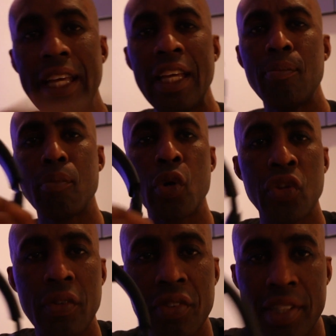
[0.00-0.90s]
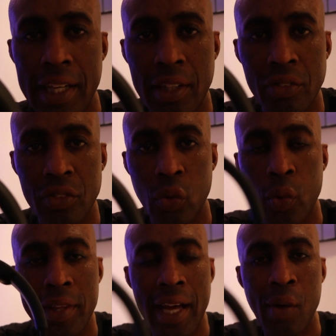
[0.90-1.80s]
immersive sound
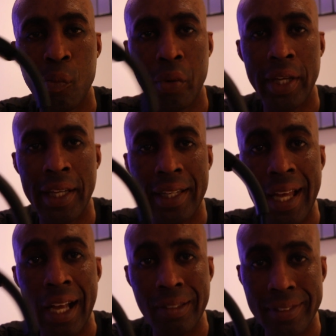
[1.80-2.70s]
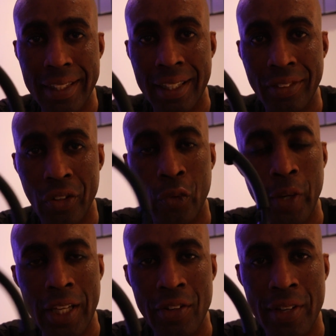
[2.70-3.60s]
without bringing the house down or
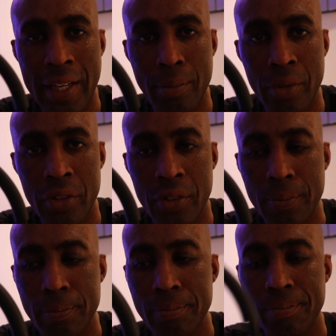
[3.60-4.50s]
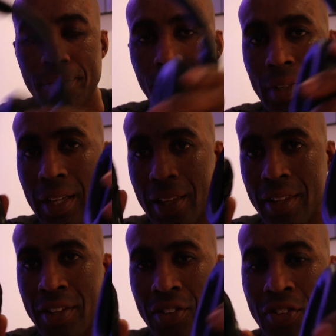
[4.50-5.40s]
waking your neighbors,
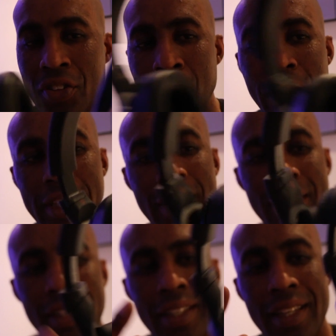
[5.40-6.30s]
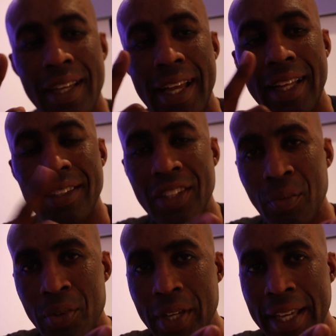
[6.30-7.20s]
the Sony
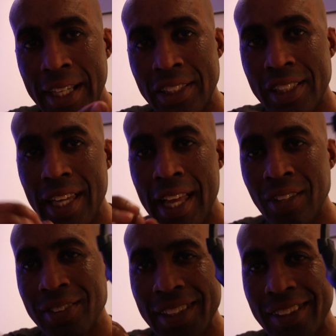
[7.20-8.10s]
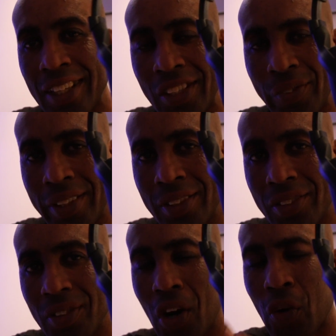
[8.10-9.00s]
W H L six
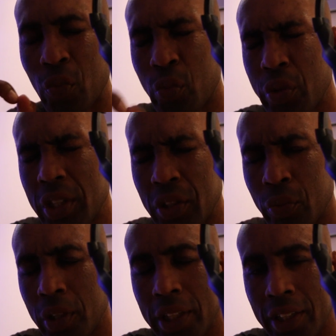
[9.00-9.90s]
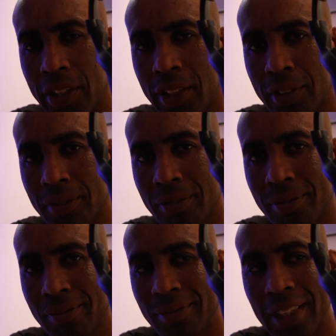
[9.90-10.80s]
hundreds are really, really good.
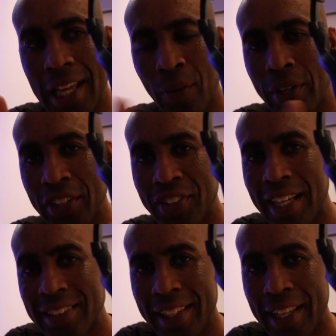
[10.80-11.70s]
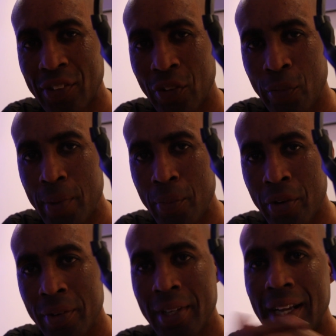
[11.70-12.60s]
I will catch you guys in the next one.
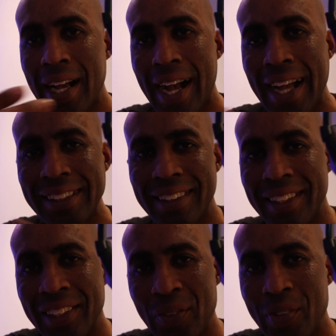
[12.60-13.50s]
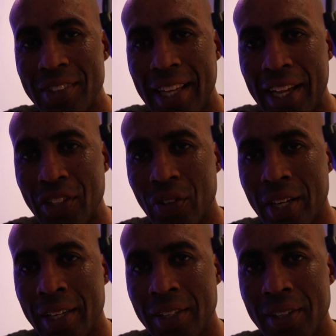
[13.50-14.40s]
Remember, I T means I
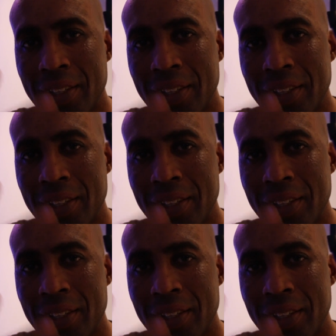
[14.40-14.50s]
try.